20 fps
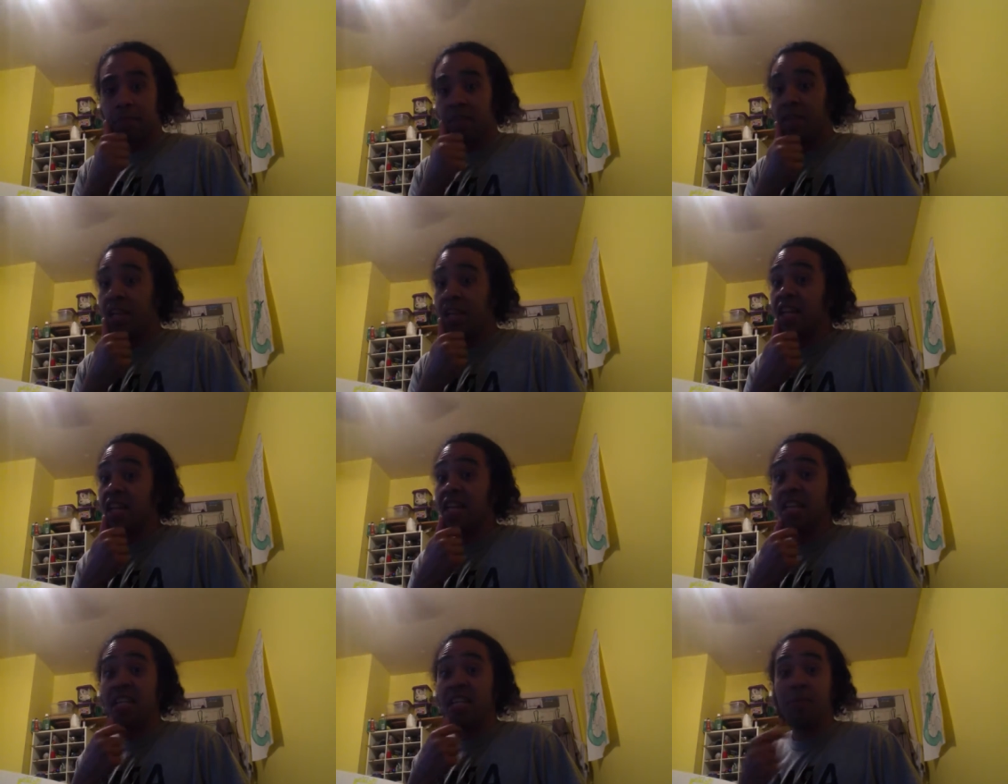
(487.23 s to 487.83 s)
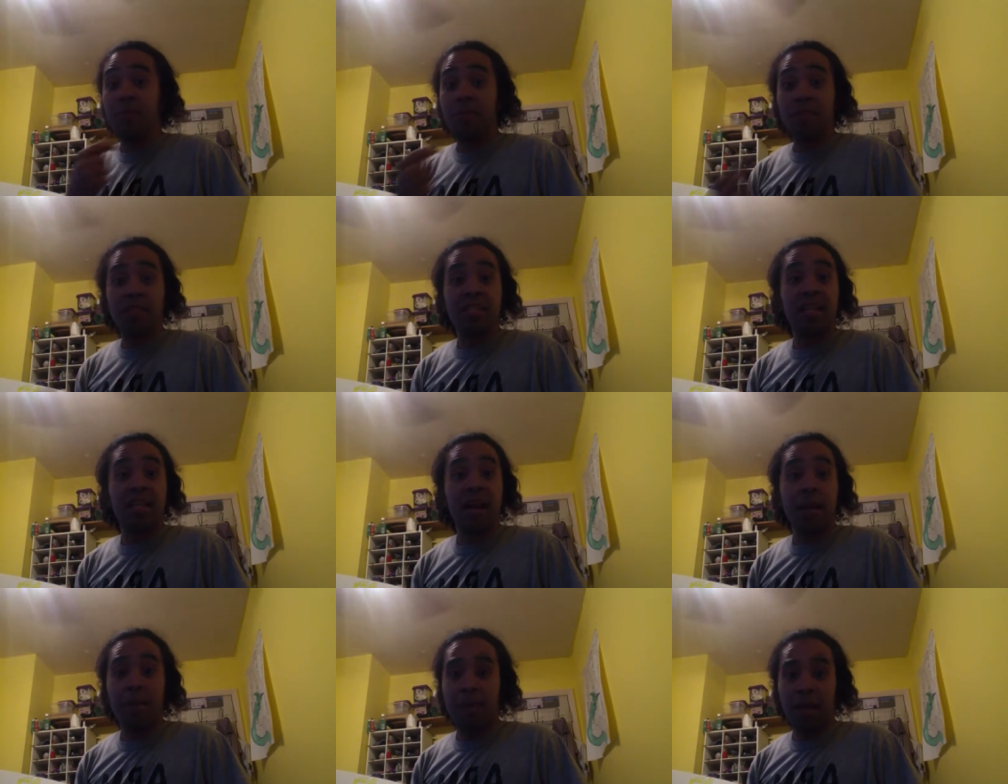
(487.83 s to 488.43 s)
They need to be
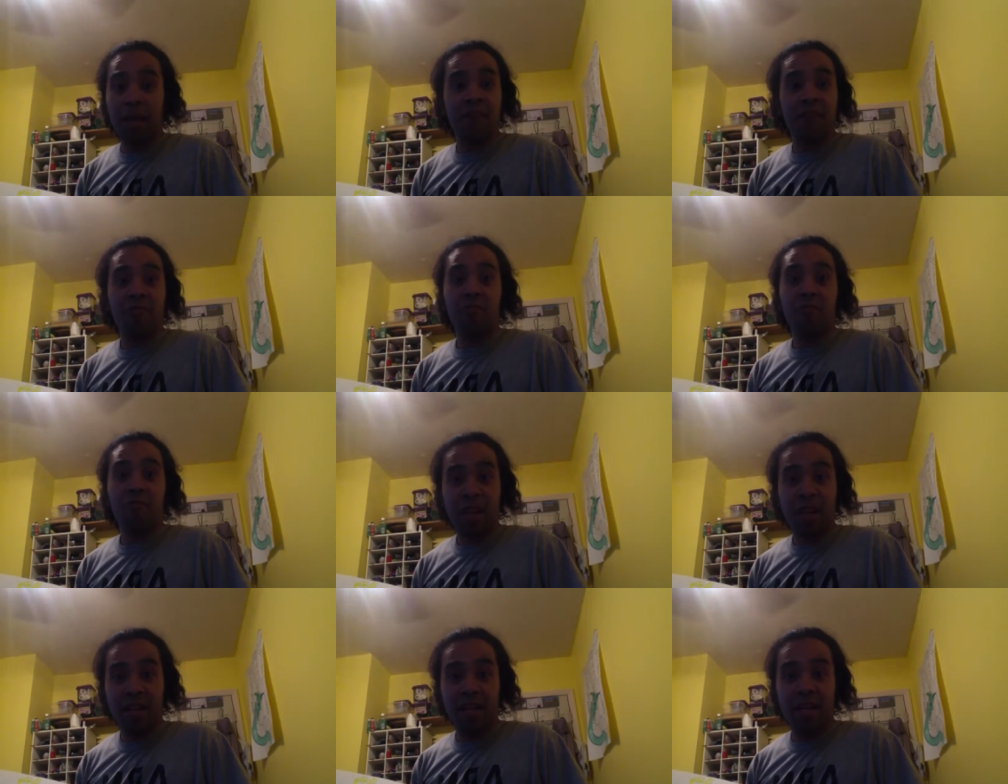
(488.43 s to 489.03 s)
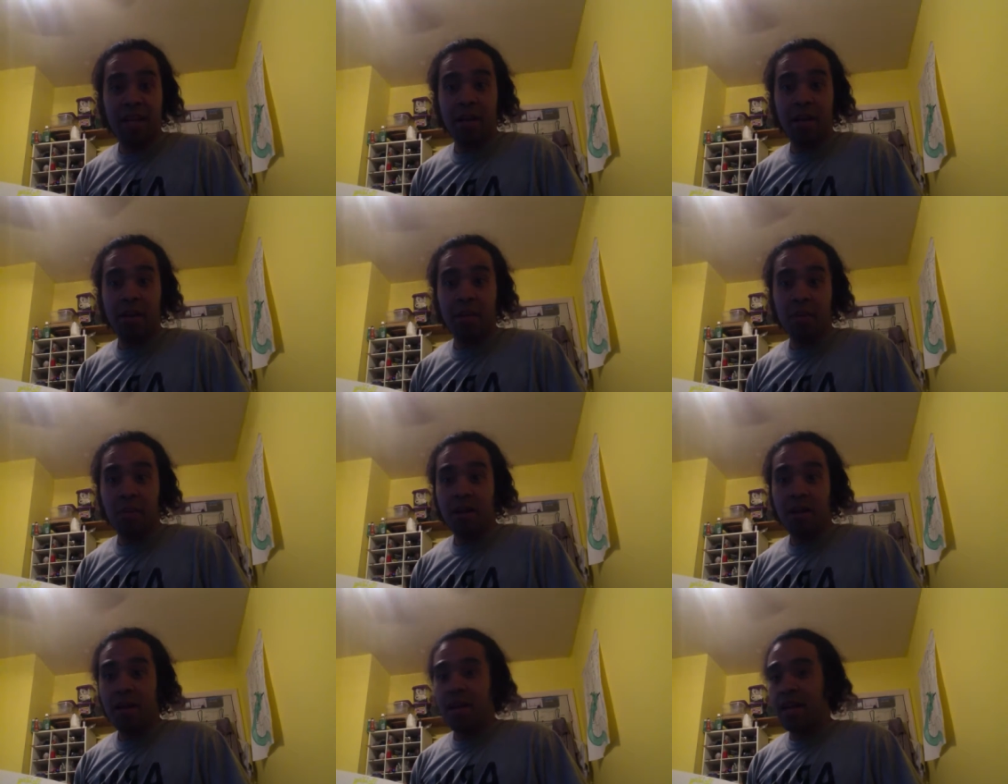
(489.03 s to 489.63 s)
stopped, like, right now.
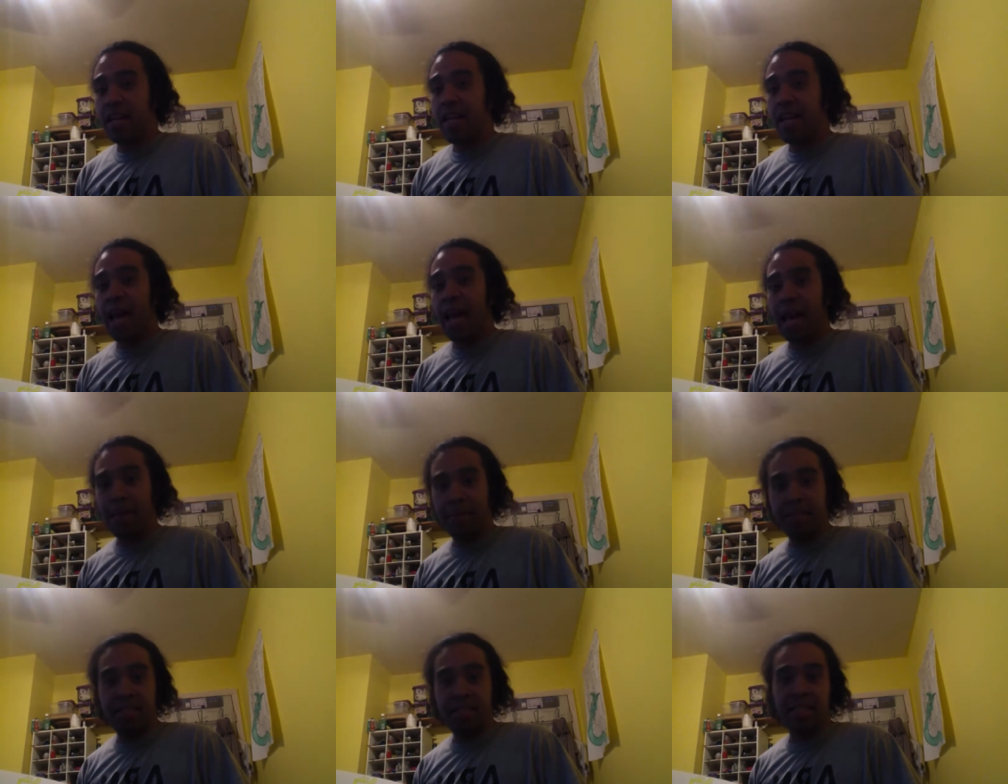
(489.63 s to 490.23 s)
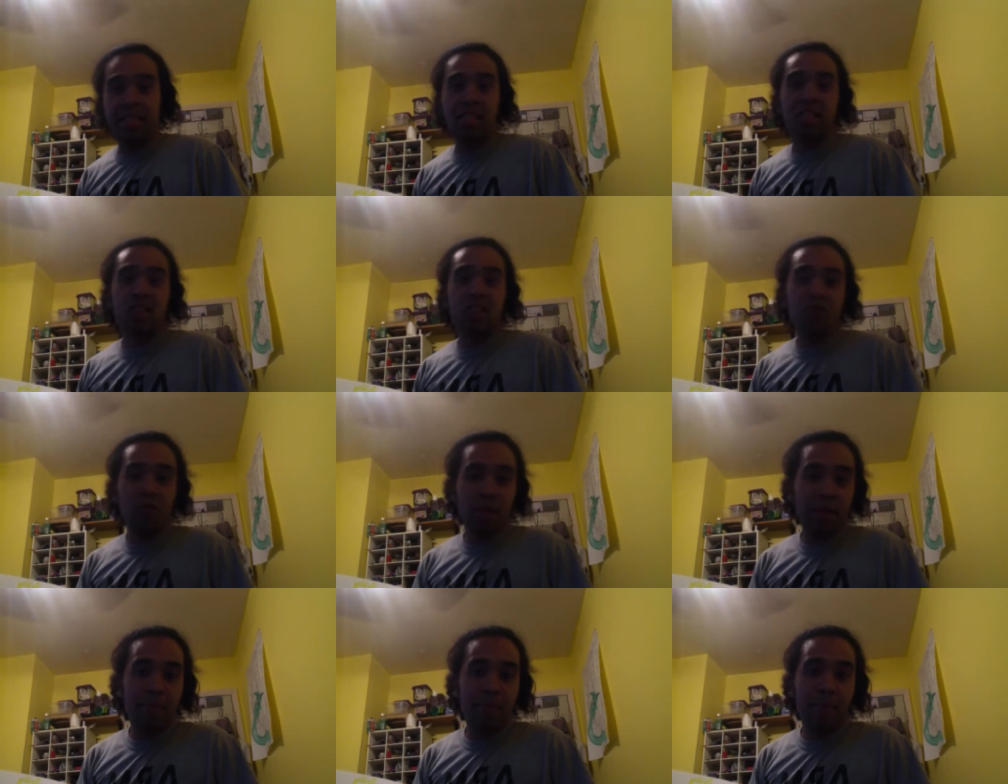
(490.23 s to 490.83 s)
Academies need to
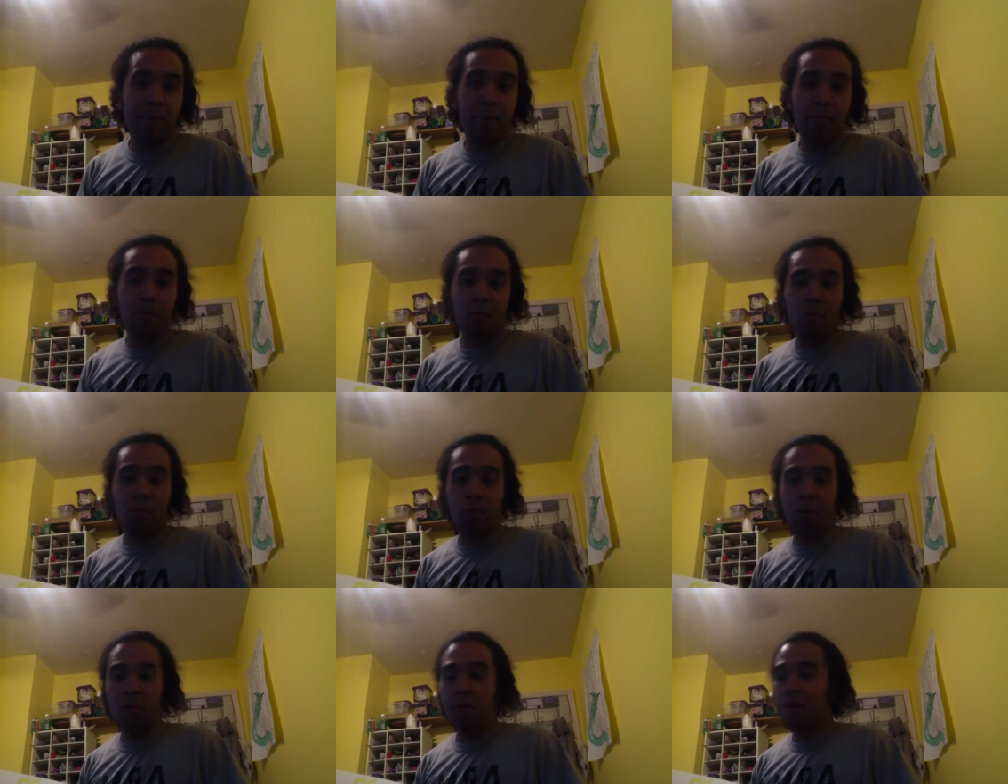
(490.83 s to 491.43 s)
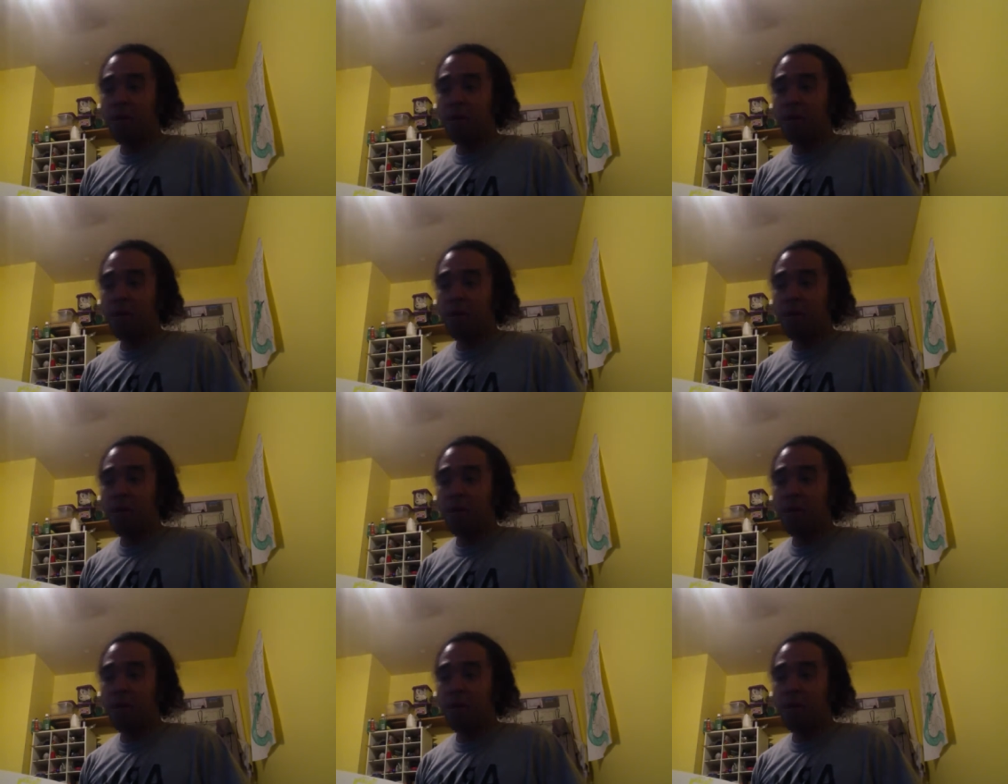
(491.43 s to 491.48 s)
screen people more.